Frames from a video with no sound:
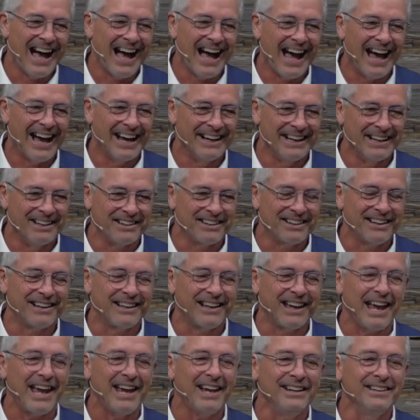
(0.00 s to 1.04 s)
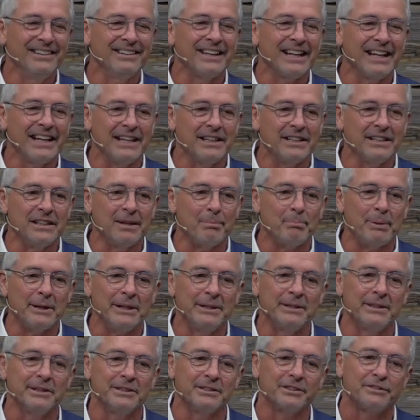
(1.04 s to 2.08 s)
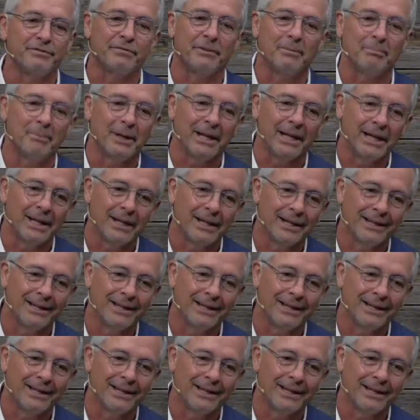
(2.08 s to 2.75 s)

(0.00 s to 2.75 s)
And he gained independence from me.